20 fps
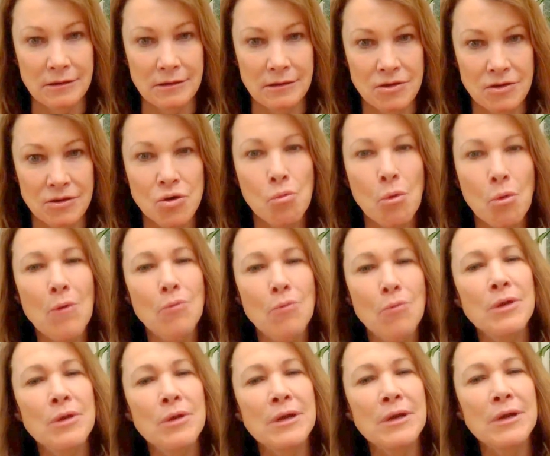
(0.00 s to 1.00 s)
What
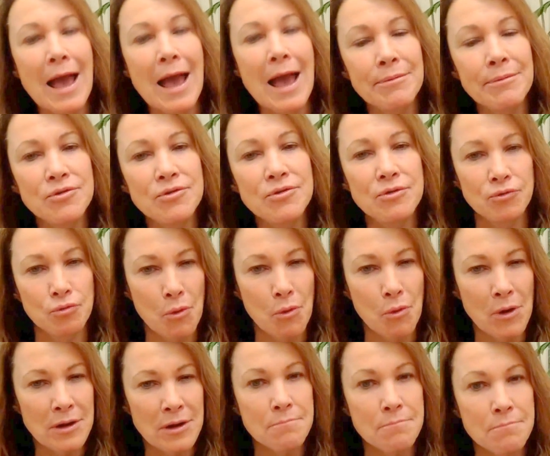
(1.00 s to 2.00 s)
really happened to us?
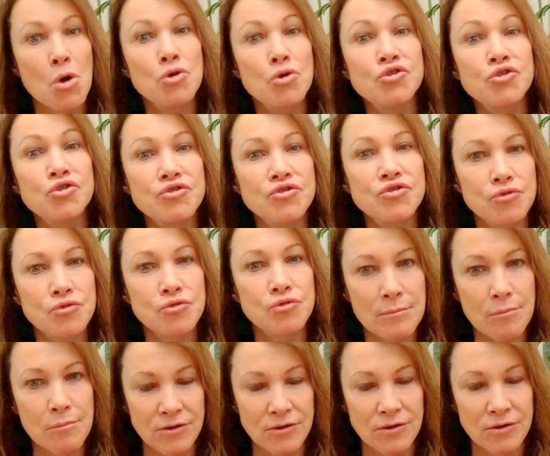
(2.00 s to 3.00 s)
What emotions do we
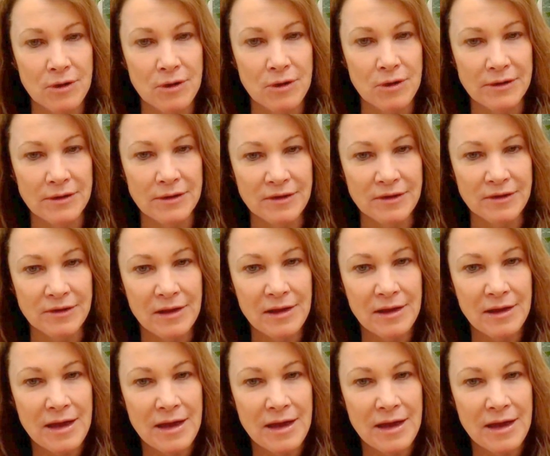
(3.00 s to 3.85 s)
bring to us?